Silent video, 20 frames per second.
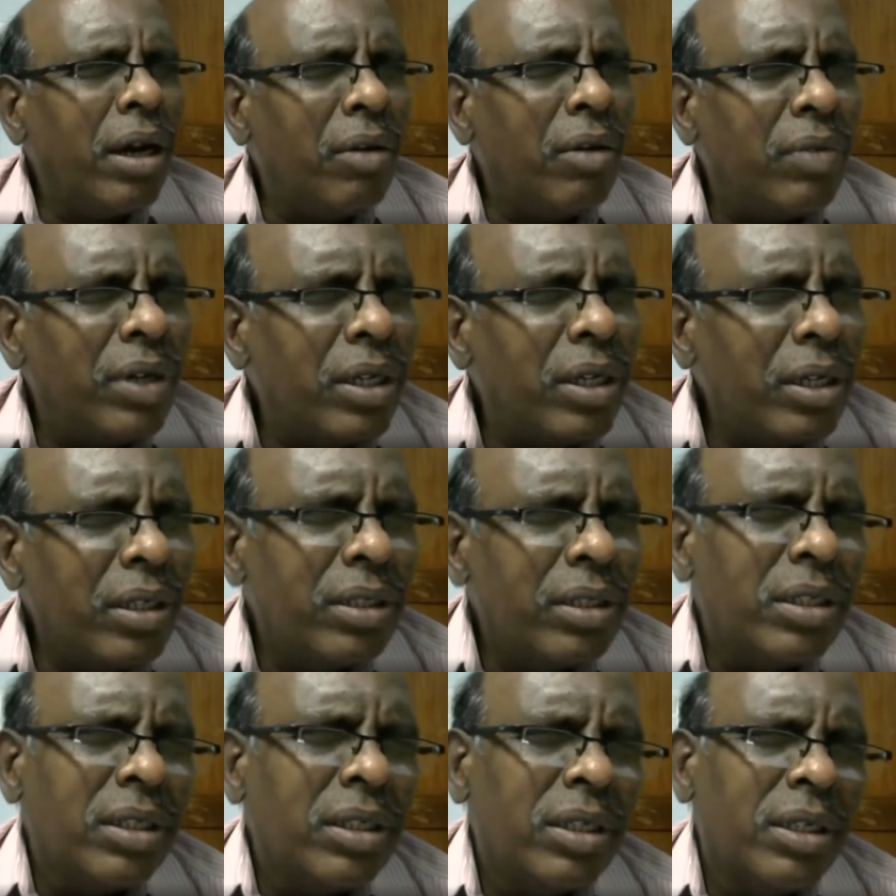our
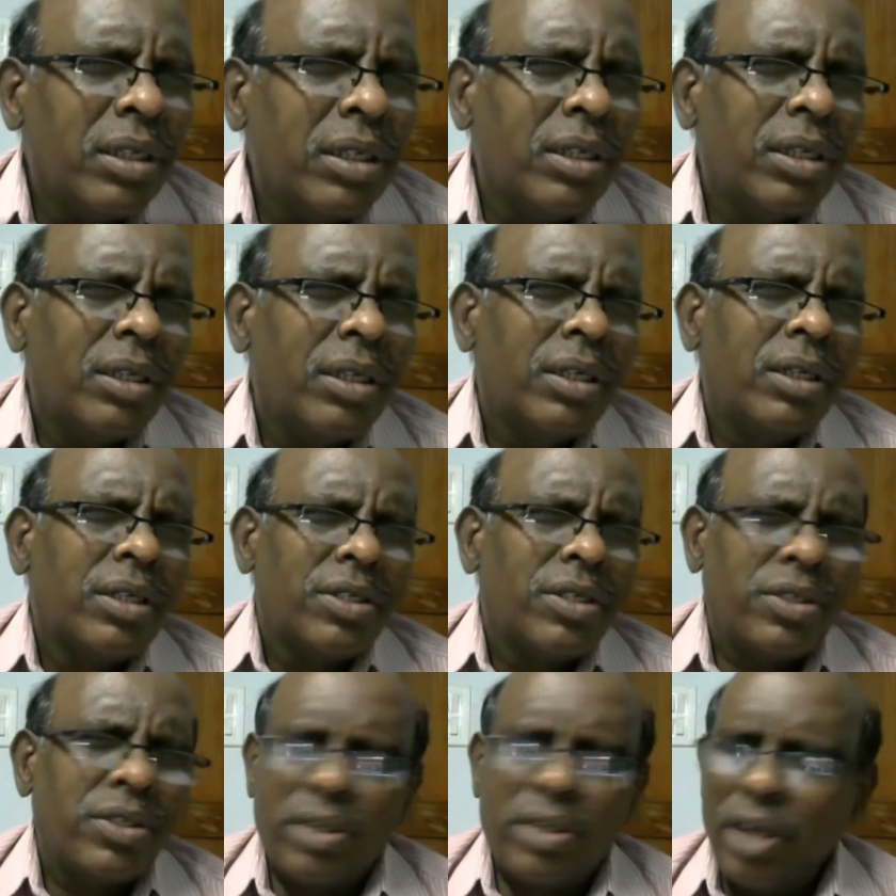
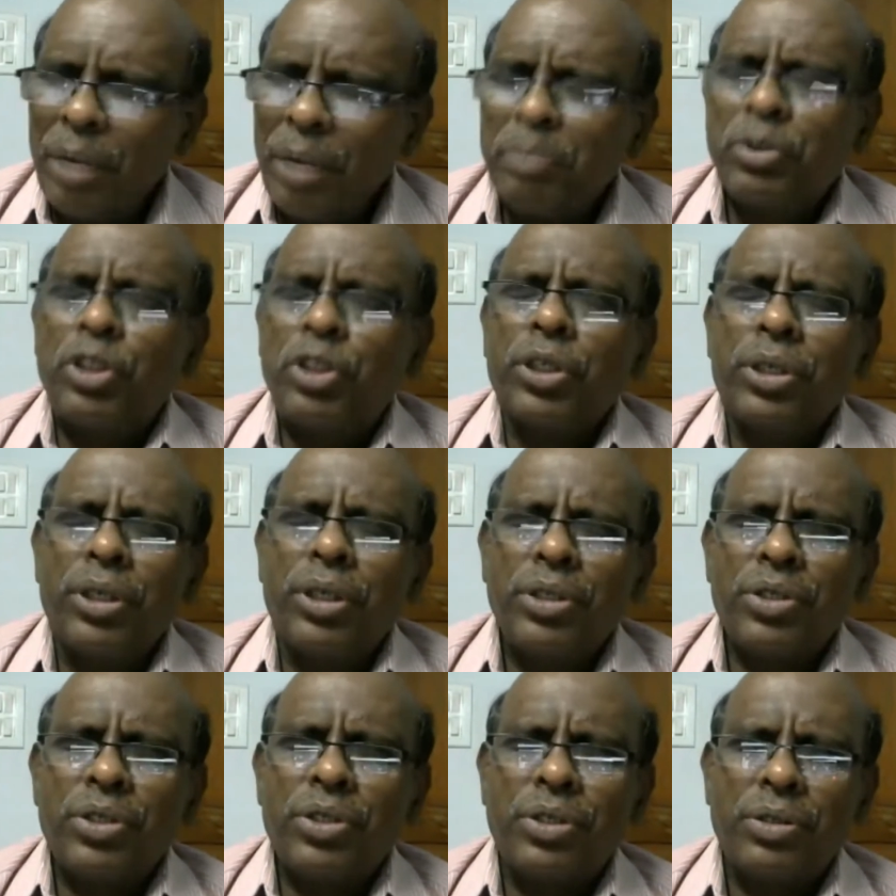
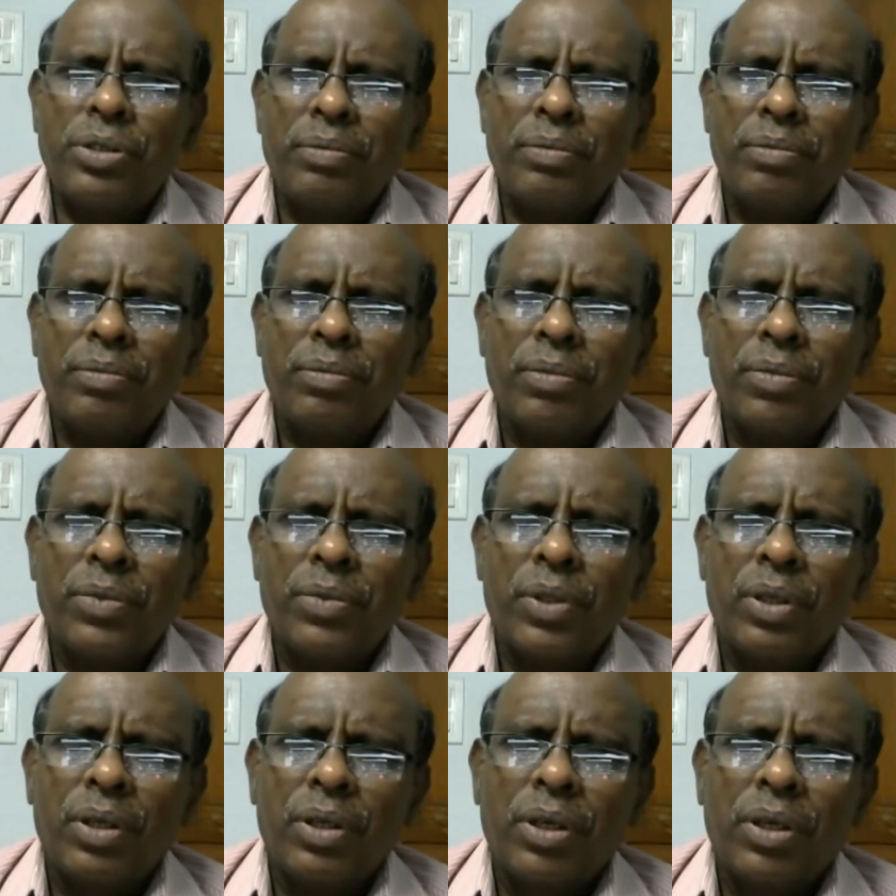scriptures,
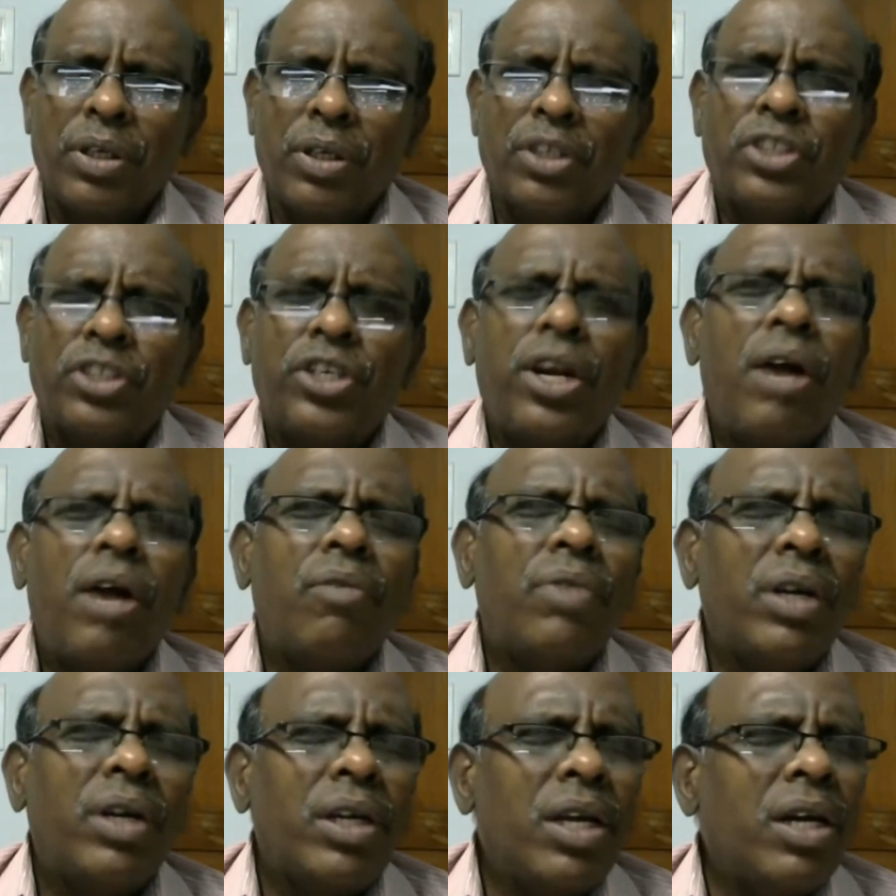
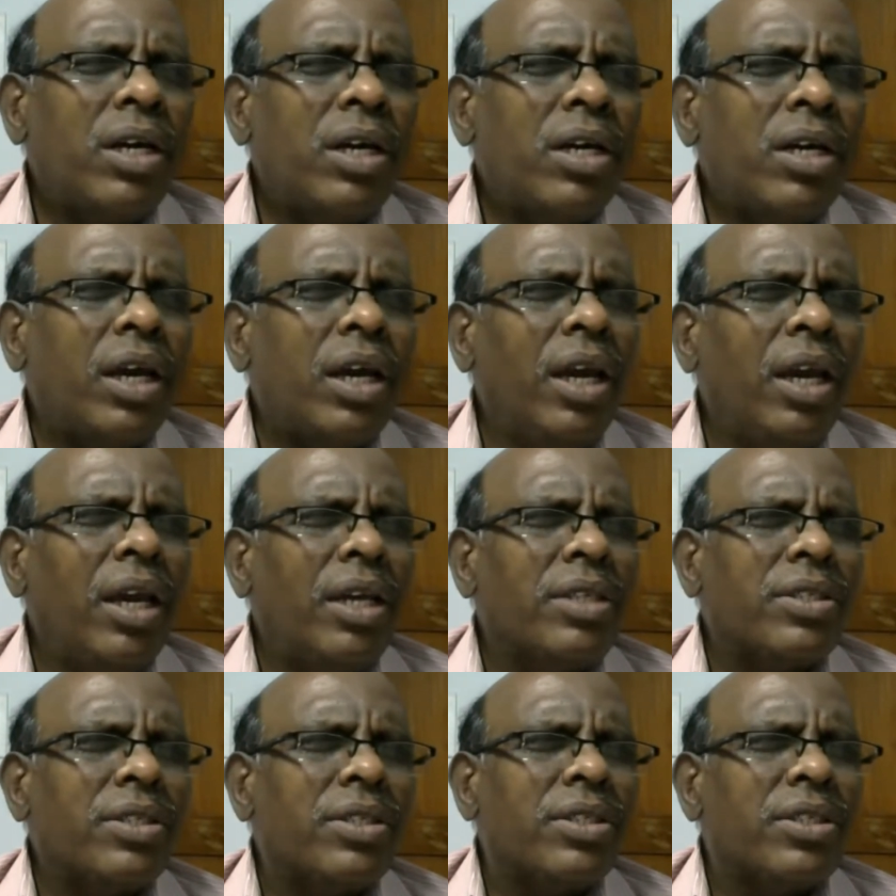Shravana
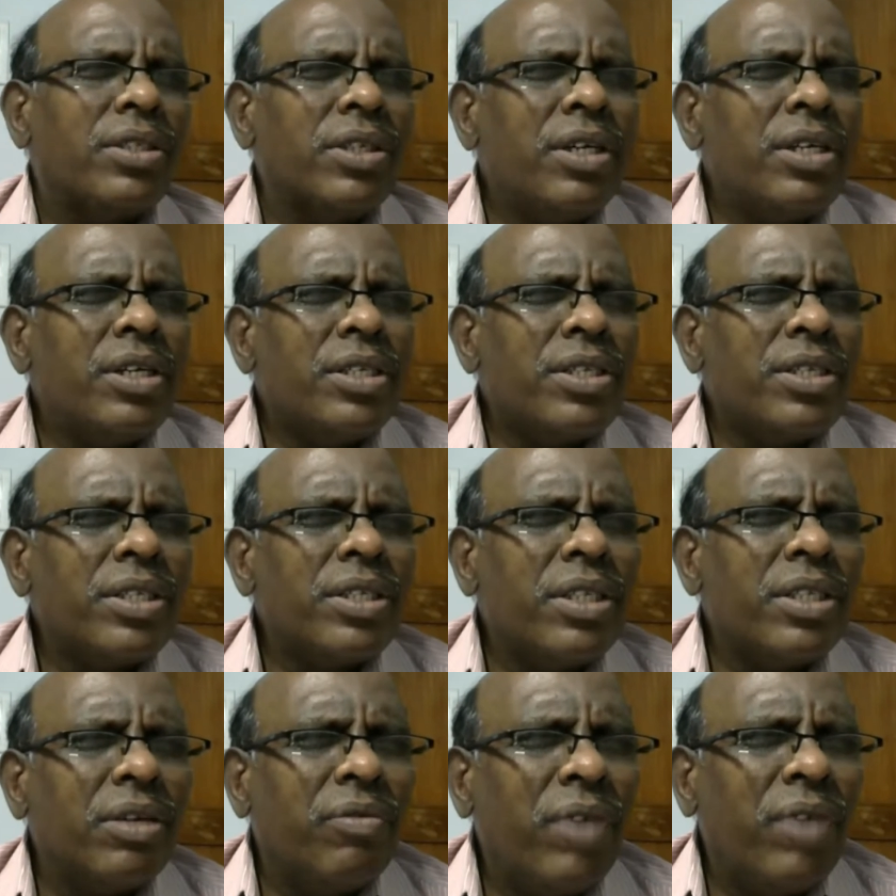is just
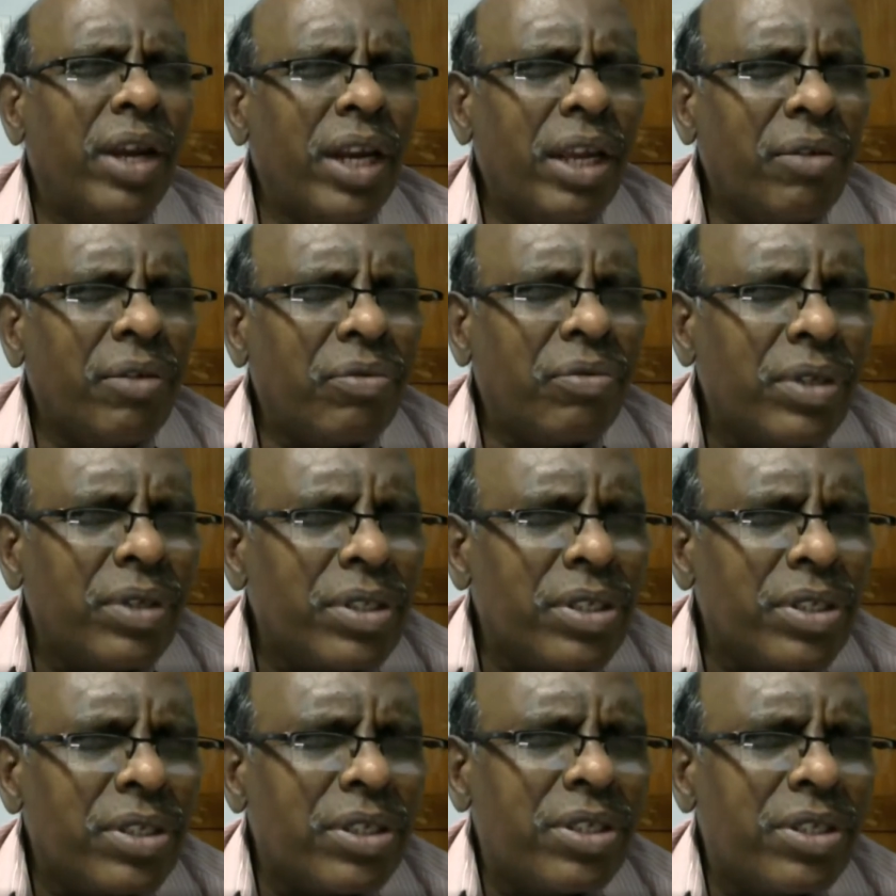the very
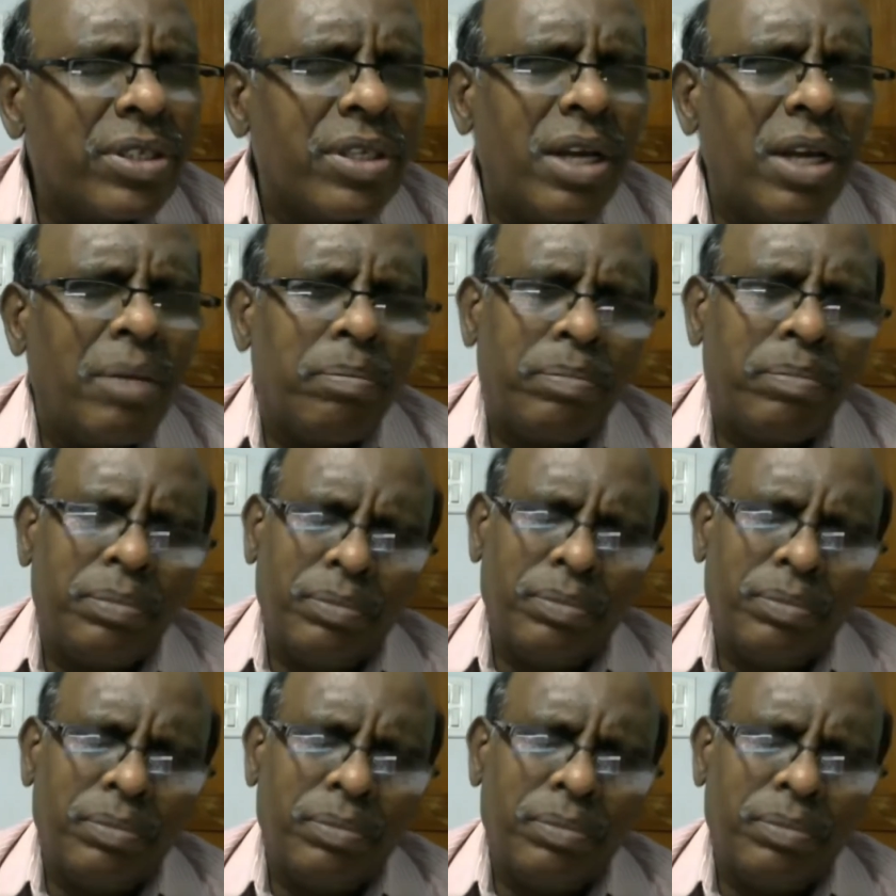first step.